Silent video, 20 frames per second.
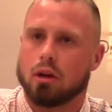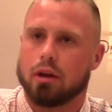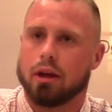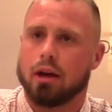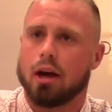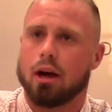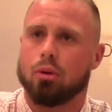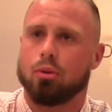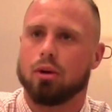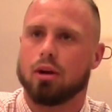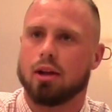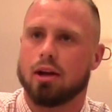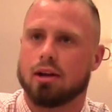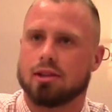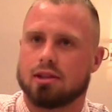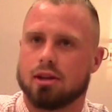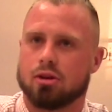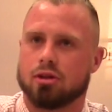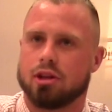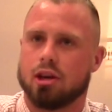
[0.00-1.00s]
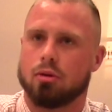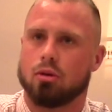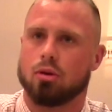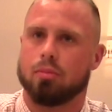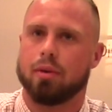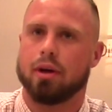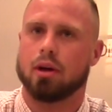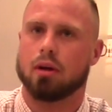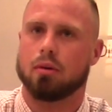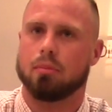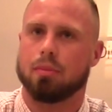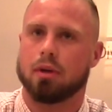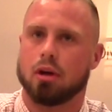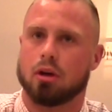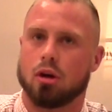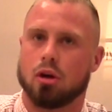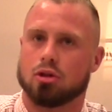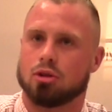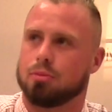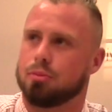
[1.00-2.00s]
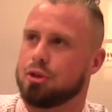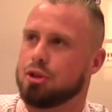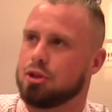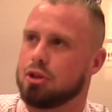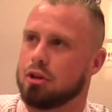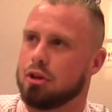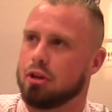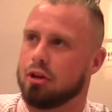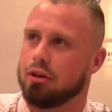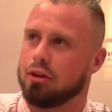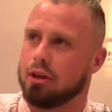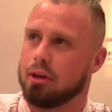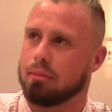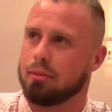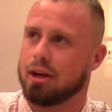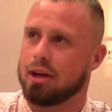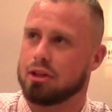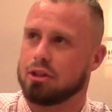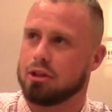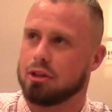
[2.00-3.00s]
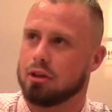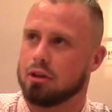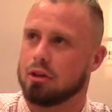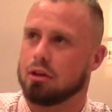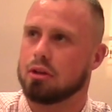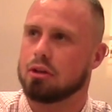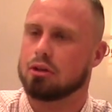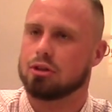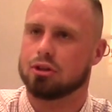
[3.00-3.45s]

Yeah, I realized I was able to make a big contribution to the team last year.